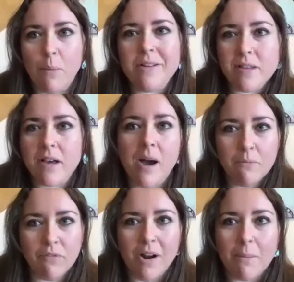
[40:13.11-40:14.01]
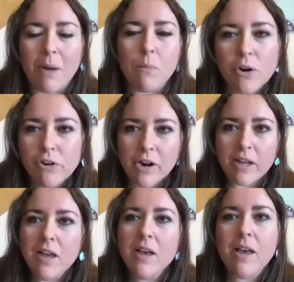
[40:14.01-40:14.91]
Where does it come from? And I'm
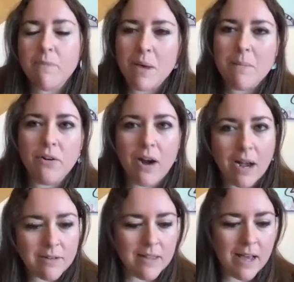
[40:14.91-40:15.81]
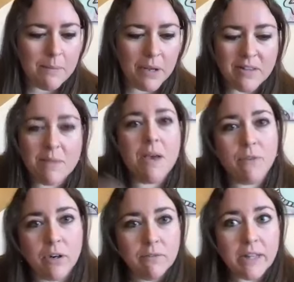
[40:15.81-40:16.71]
wondering if maybe they're asking that because they may have
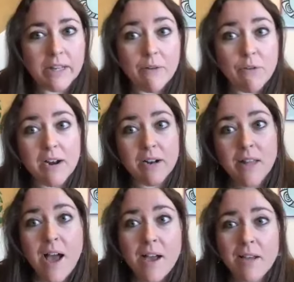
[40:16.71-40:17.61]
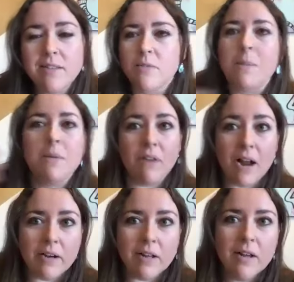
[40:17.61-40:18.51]
heard of like Henrietta Lacks and maybe
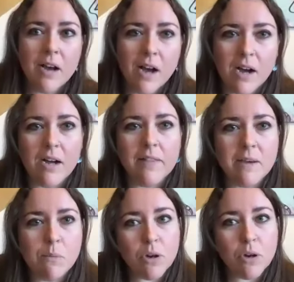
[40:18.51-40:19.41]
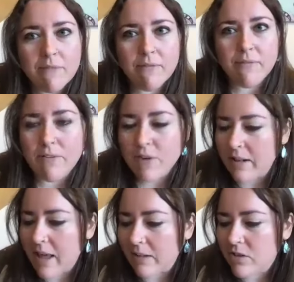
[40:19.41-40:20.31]
read The Immortal Life of Henrietta Lacks.